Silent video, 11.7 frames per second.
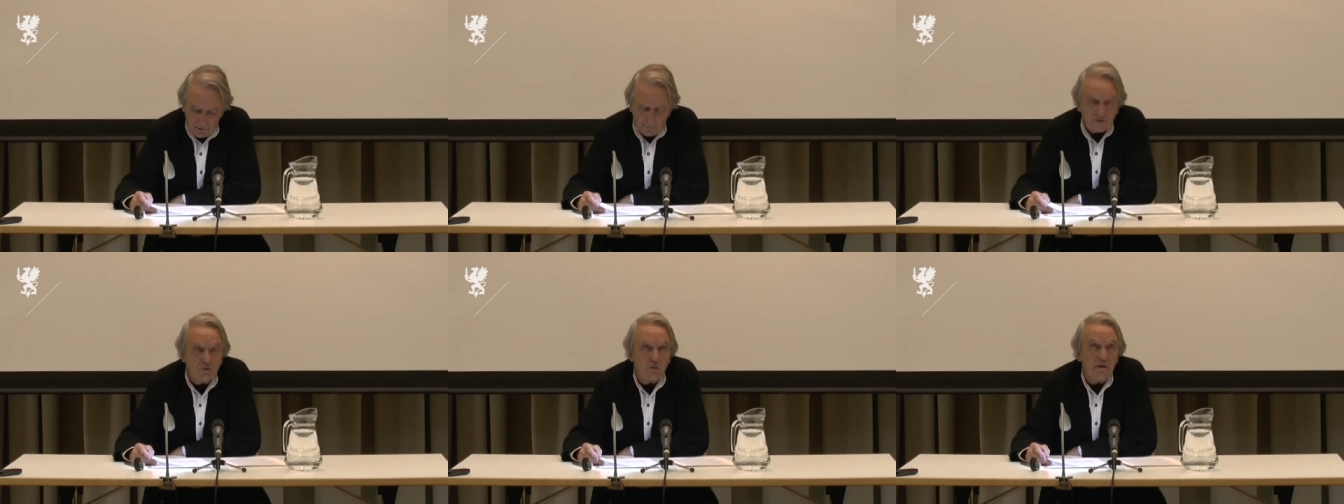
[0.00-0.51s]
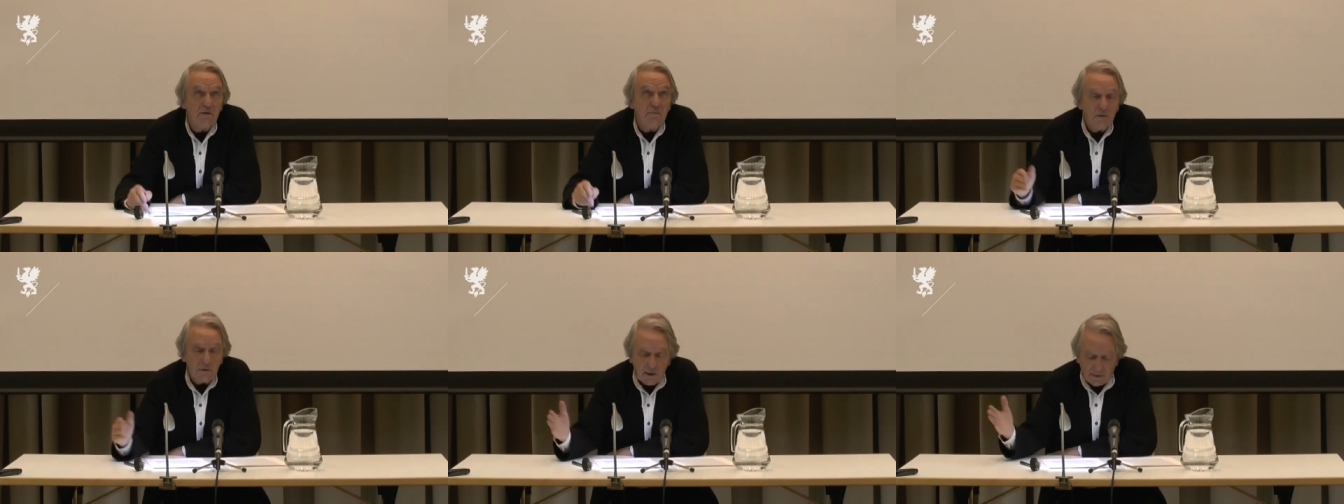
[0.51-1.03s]
between
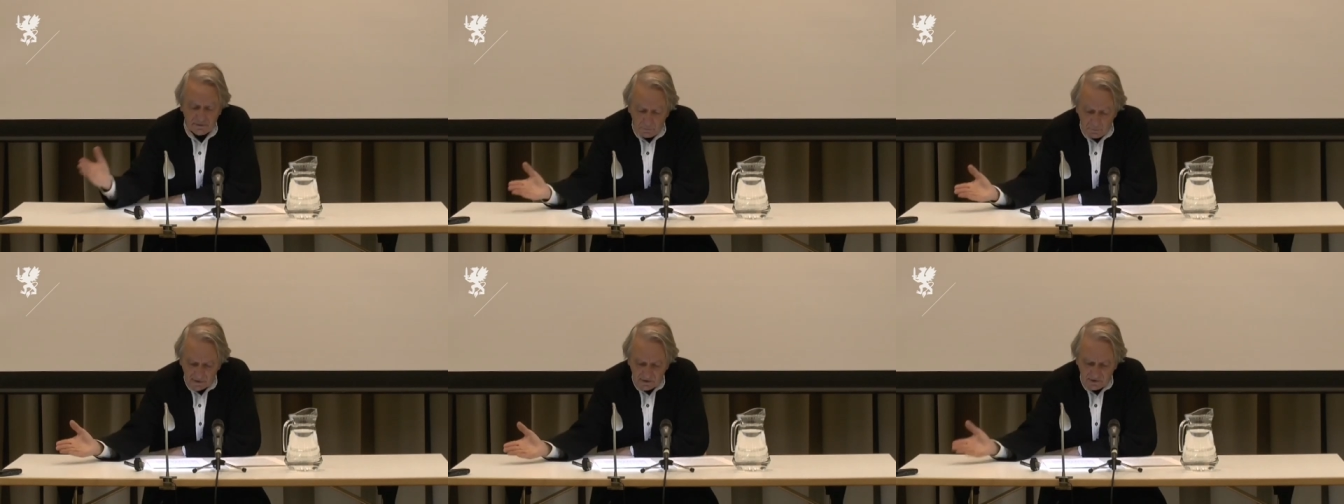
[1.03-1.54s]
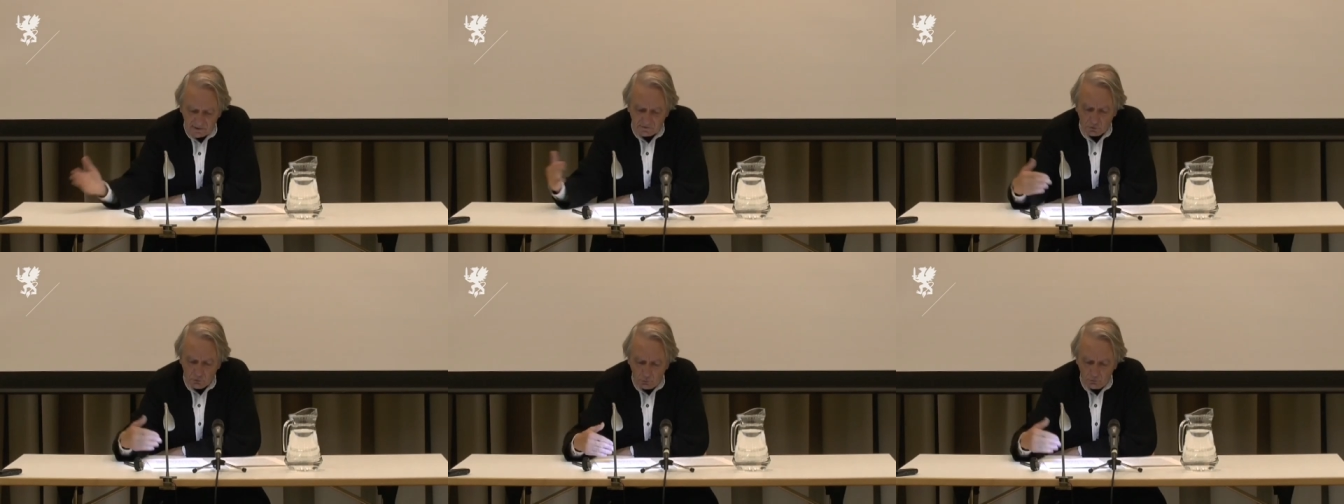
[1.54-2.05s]
an
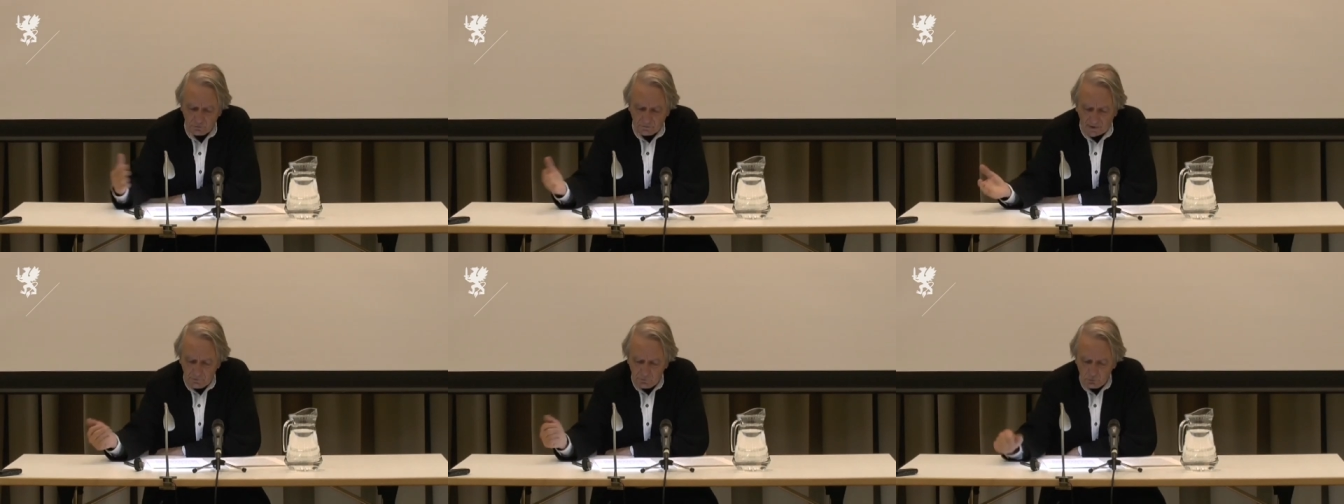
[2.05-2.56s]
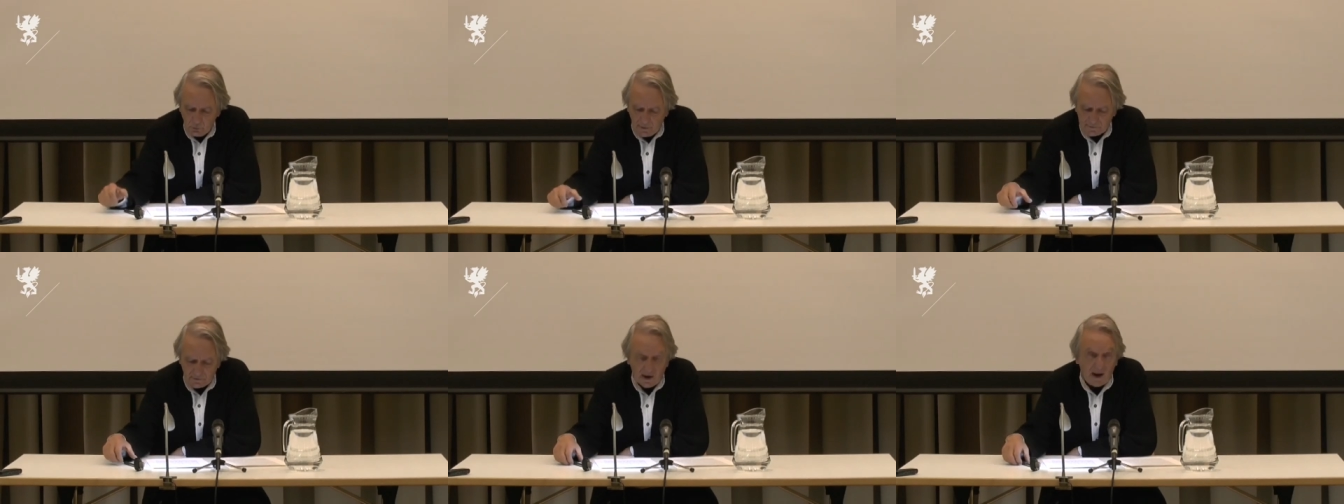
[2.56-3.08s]
immediate use value
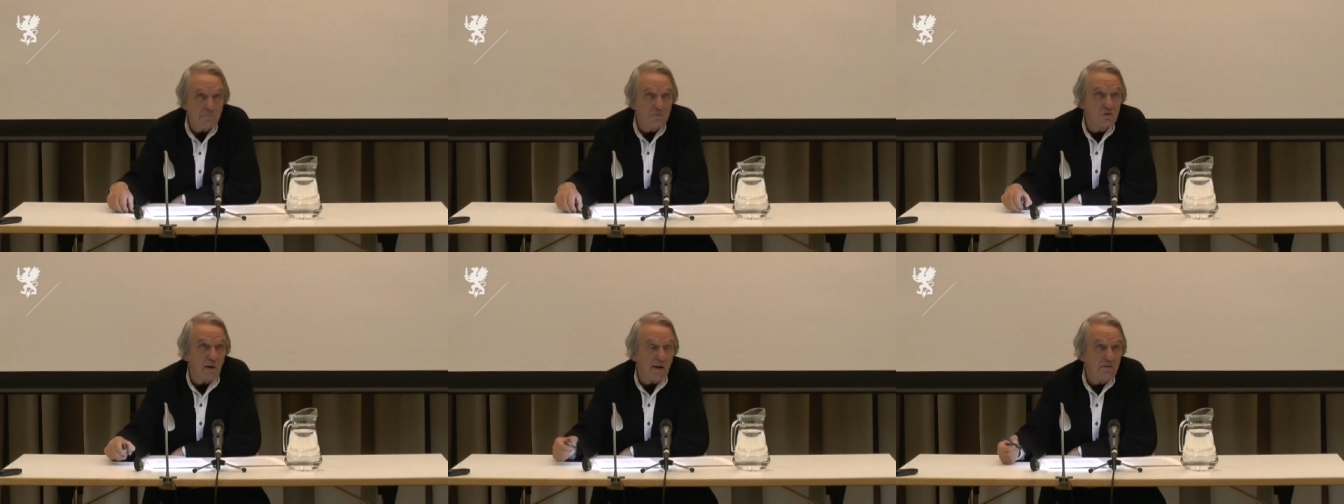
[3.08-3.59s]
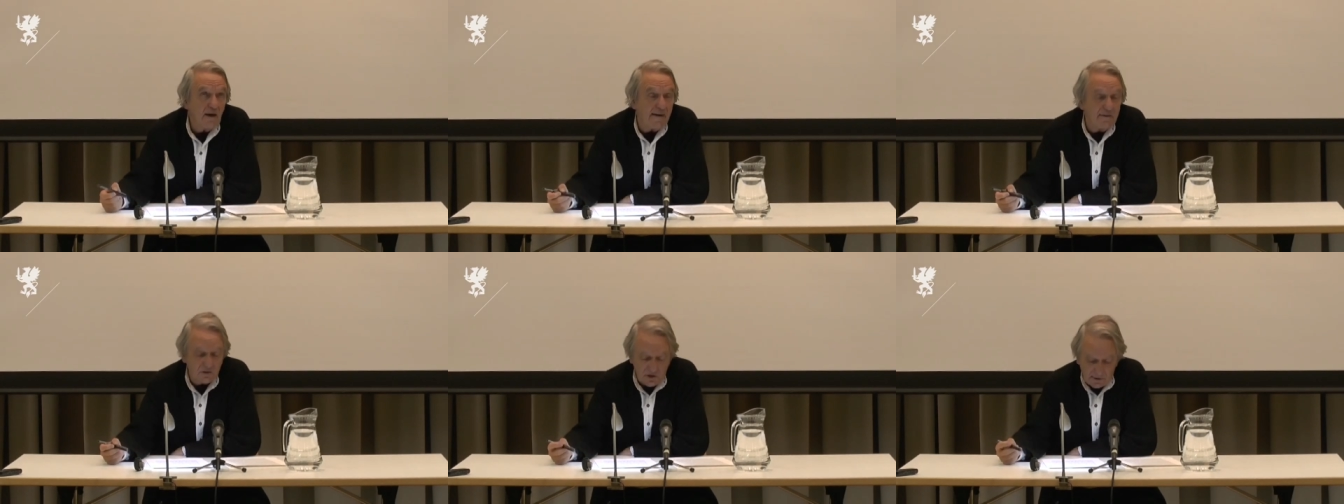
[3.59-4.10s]
and an abstract
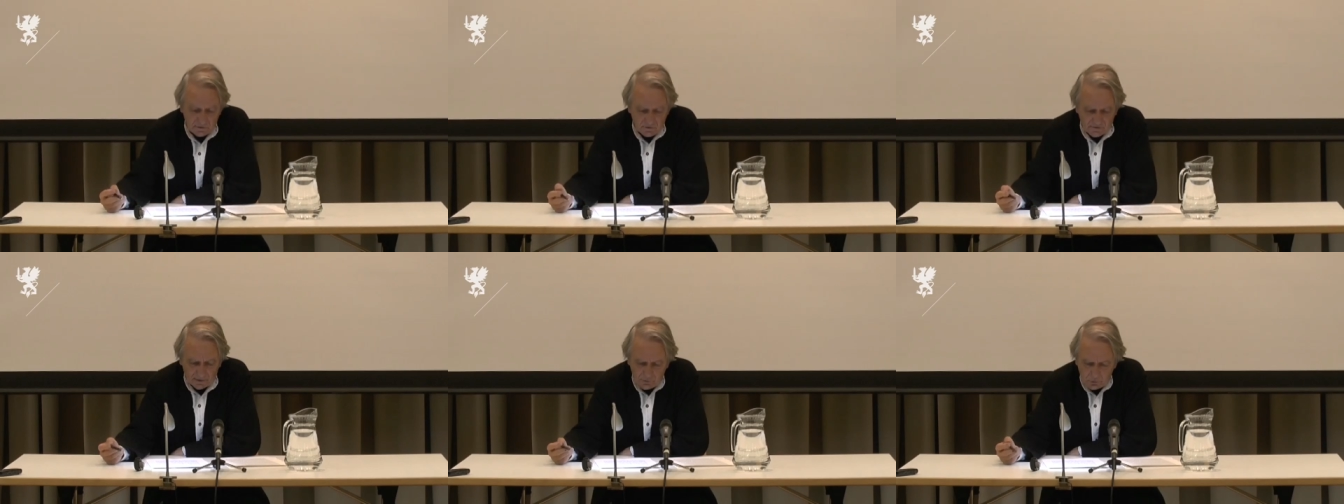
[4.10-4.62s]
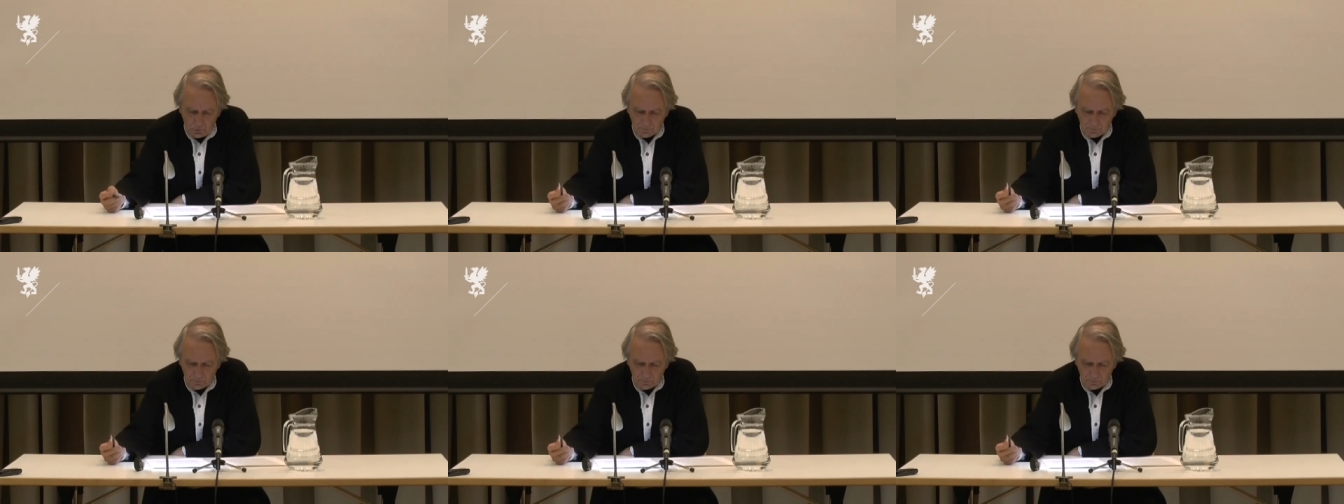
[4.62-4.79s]
exchange value